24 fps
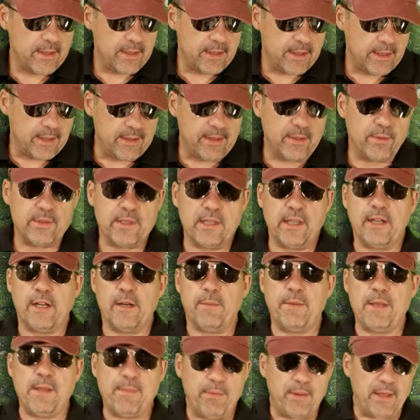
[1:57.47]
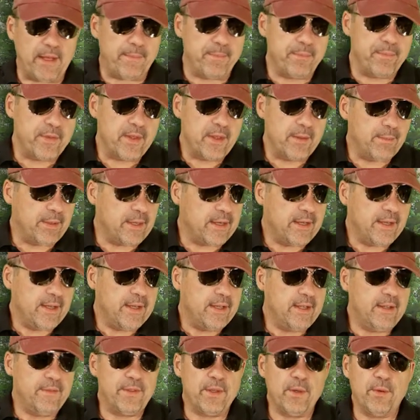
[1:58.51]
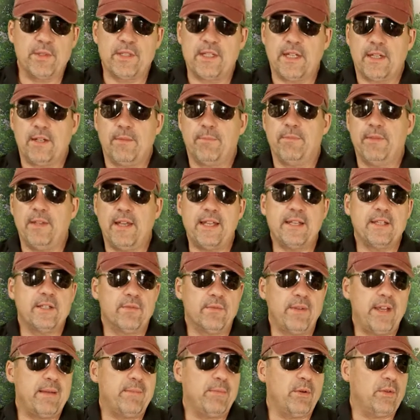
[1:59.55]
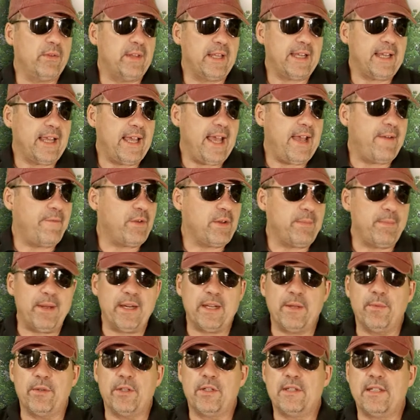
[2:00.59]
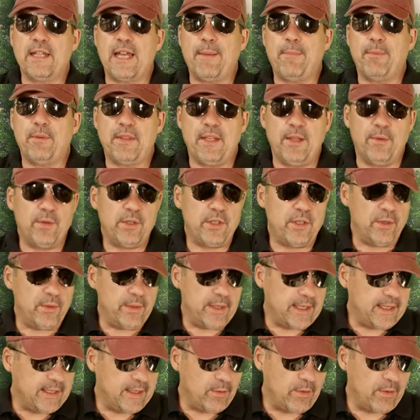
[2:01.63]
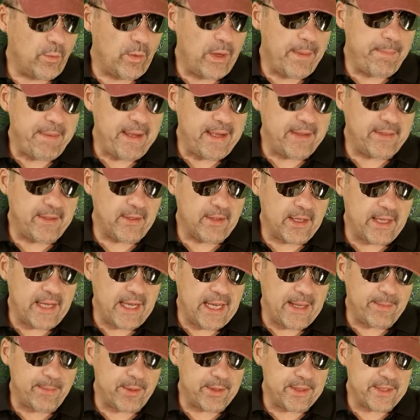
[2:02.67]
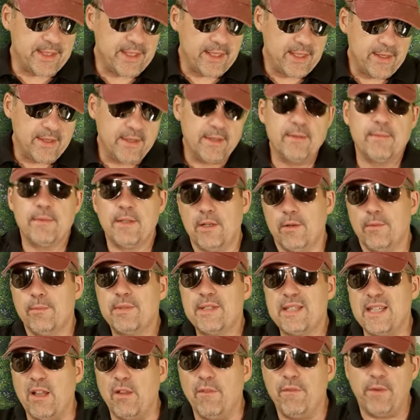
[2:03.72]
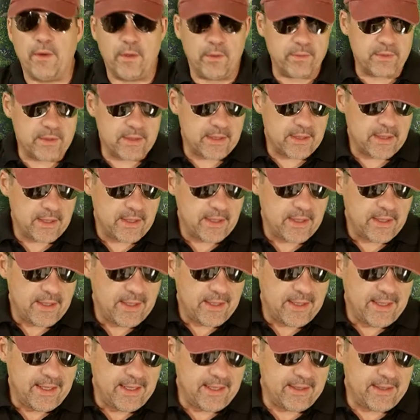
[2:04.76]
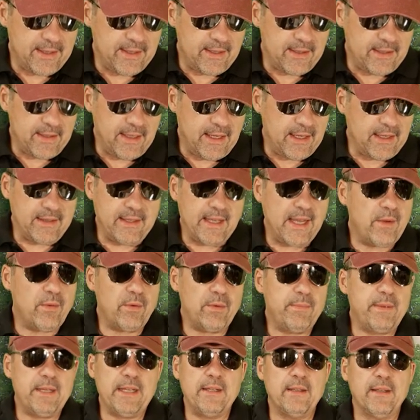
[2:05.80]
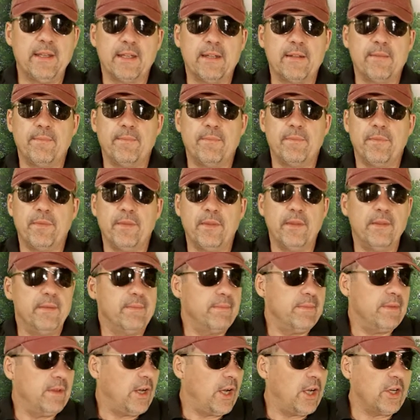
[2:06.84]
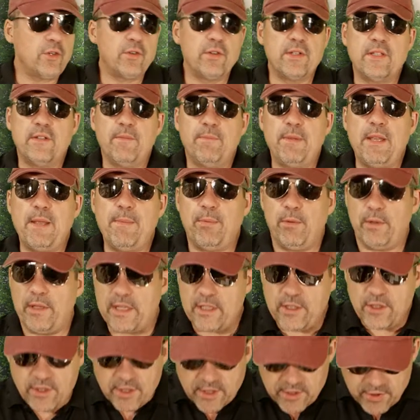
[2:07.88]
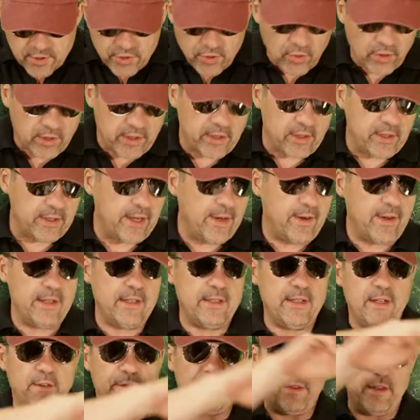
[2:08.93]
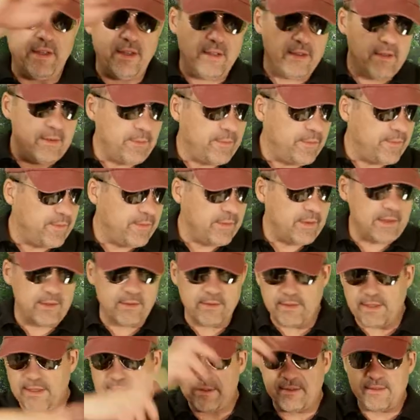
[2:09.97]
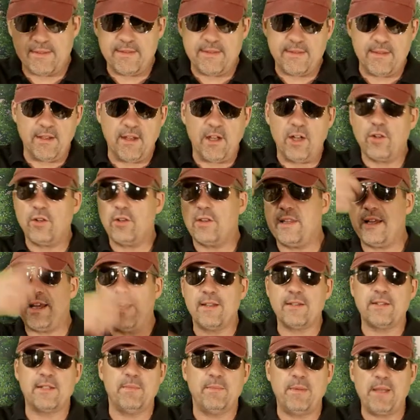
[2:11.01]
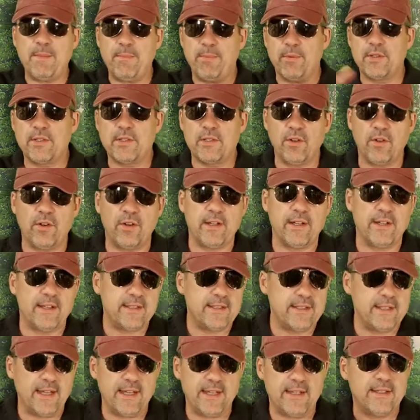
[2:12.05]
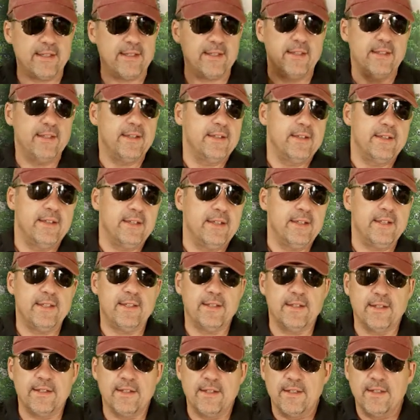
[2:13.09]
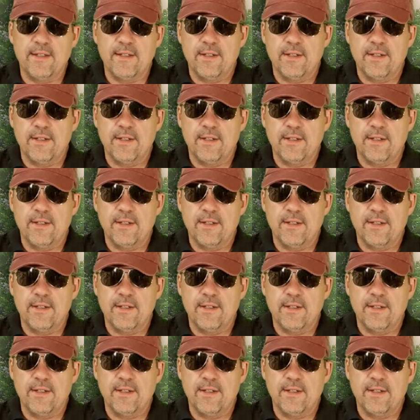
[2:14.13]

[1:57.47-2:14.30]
and there was a lot of people out. But if there was like a nice rainbow, like everybody would stop what they were doing. They whip out their cameras, you know, cell phones, and they would be like hundreds of people in just your little area. And if like 100,000 people saw it, let's say in the